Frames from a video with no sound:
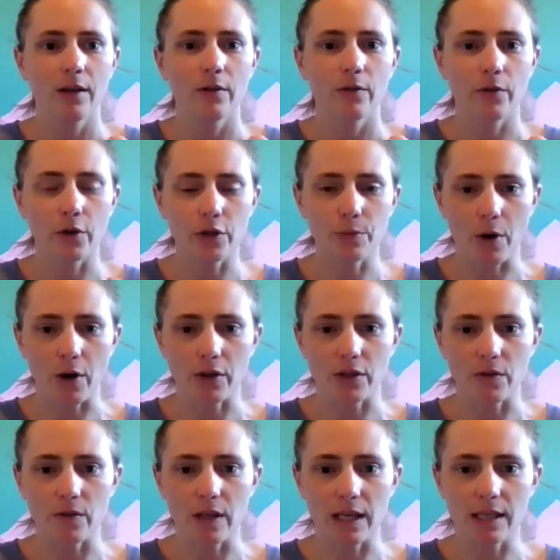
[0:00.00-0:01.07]
first parts
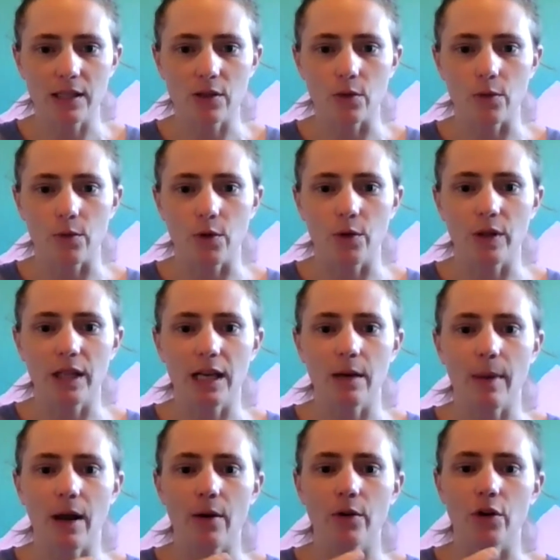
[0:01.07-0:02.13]
of this. So you can think
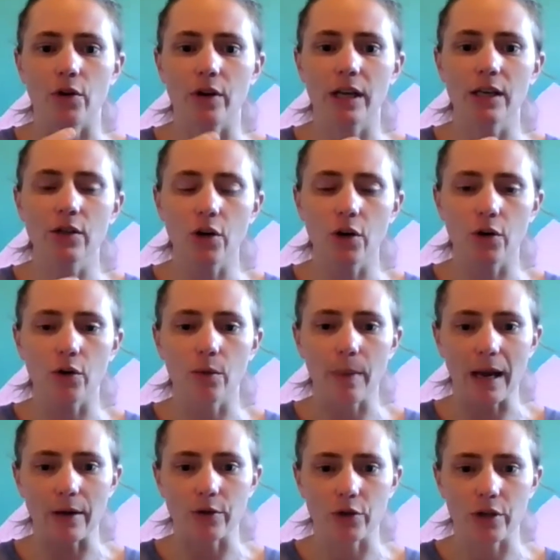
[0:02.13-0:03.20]
about your internal
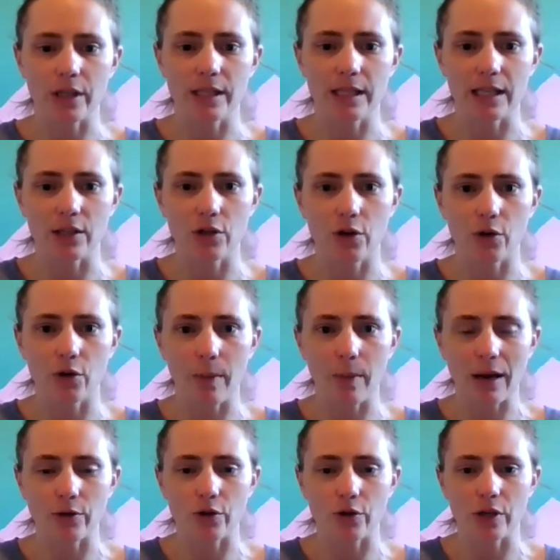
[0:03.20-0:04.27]
boundaries. Internal
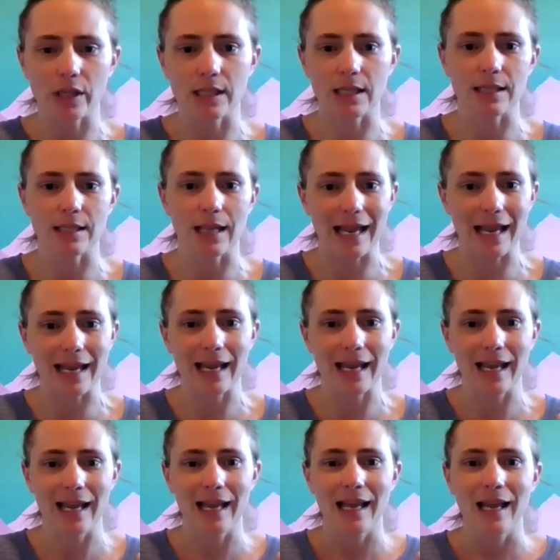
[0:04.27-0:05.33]
boundaries is like
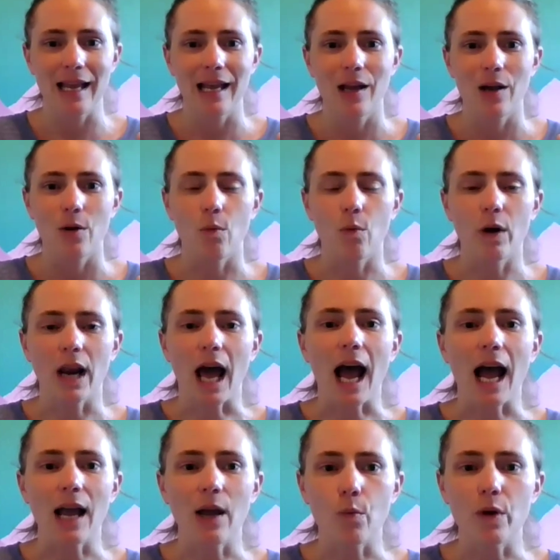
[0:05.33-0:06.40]
what
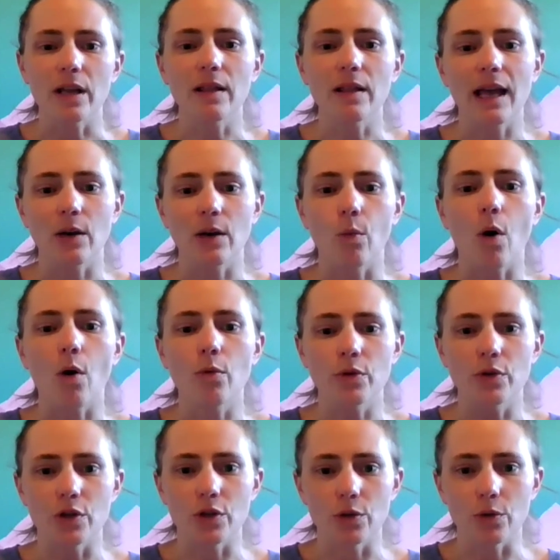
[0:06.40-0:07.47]
I will and
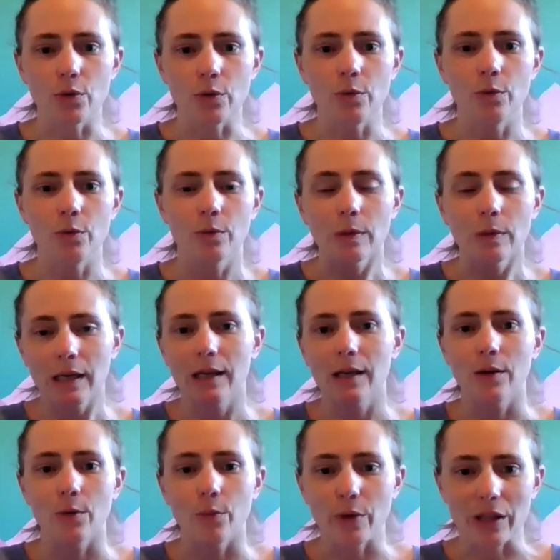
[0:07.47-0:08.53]
won't do
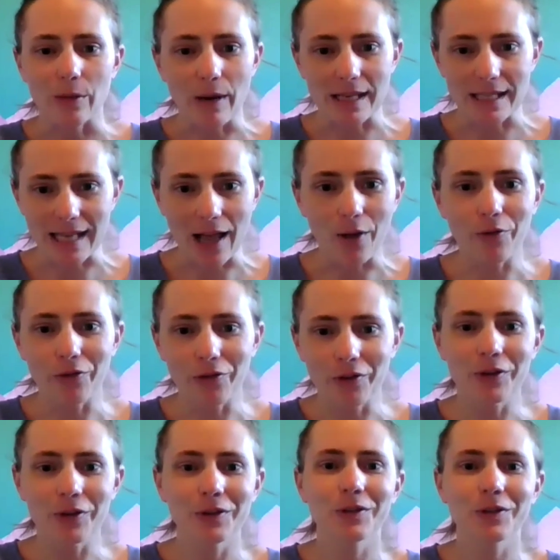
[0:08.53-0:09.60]
with myself.
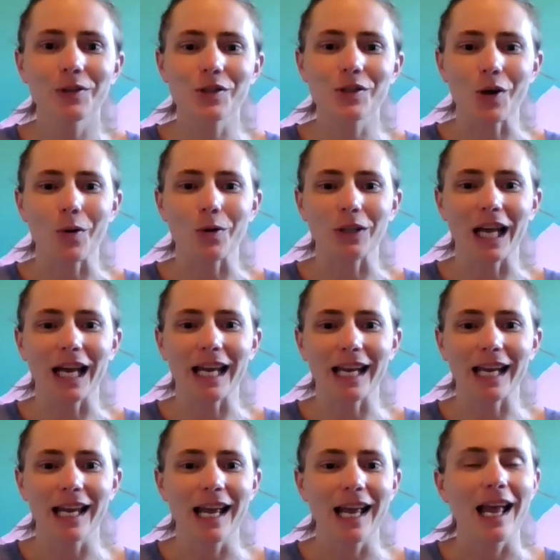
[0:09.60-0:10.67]
So
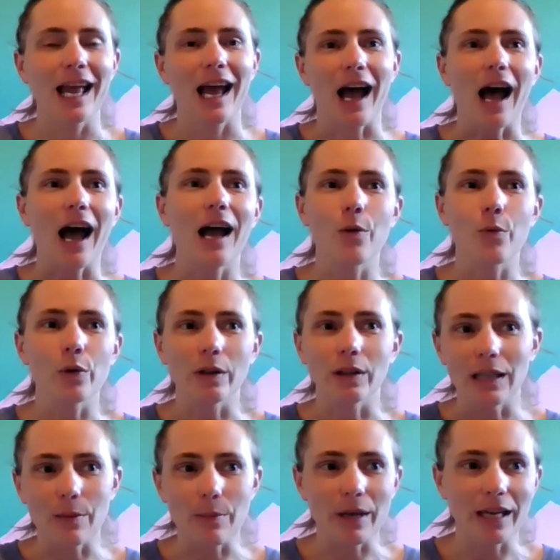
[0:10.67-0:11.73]
like I will
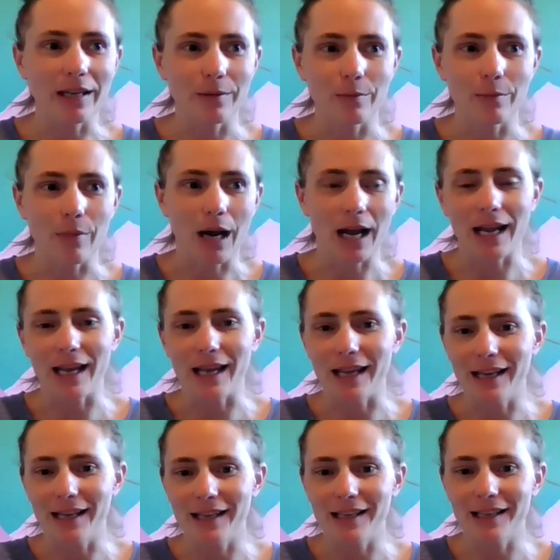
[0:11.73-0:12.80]
limit
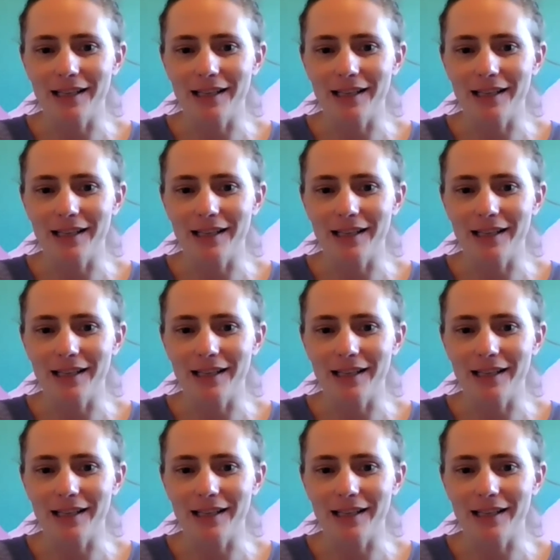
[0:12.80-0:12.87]
my